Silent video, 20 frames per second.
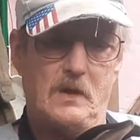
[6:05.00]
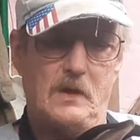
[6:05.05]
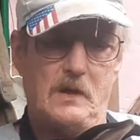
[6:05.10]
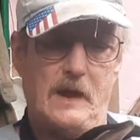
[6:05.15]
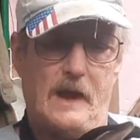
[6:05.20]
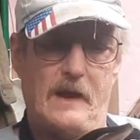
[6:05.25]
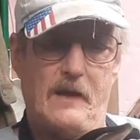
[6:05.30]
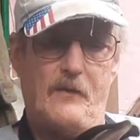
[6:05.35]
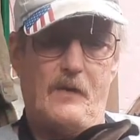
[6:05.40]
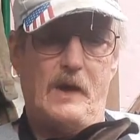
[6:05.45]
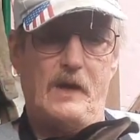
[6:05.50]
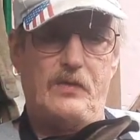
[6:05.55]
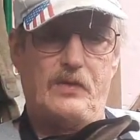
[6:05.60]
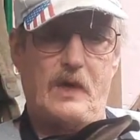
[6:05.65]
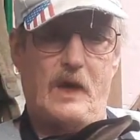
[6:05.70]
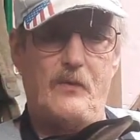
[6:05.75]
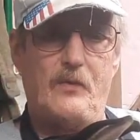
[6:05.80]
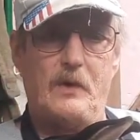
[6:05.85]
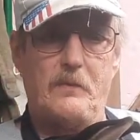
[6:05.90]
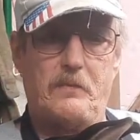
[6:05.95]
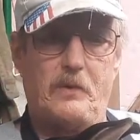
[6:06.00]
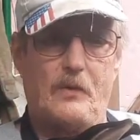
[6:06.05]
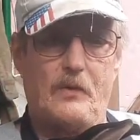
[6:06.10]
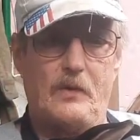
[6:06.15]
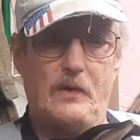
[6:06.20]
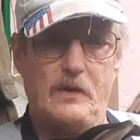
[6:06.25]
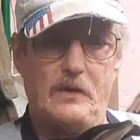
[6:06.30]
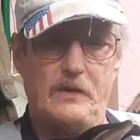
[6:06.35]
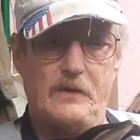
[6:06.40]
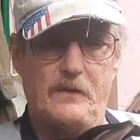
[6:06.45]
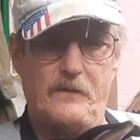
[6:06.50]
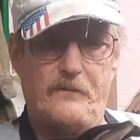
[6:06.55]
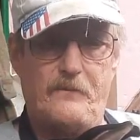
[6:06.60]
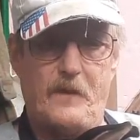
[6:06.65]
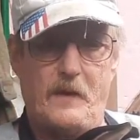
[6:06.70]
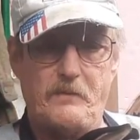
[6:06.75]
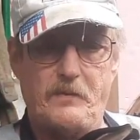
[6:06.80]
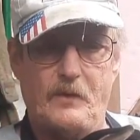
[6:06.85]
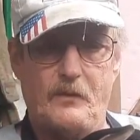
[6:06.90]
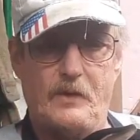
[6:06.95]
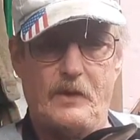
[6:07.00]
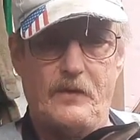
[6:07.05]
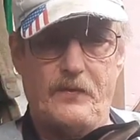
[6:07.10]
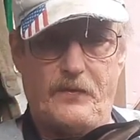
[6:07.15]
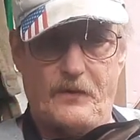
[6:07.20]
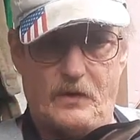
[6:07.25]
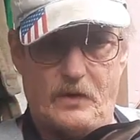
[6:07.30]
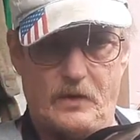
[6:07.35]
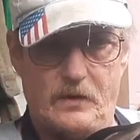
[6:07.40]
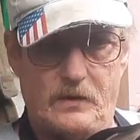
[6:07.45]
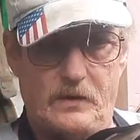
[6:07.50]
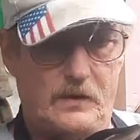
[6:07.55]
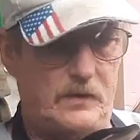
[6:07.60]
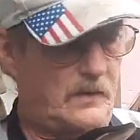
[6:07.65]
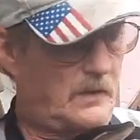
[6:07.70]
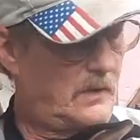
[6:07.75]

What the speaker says: Anyways, they were born February 3rd.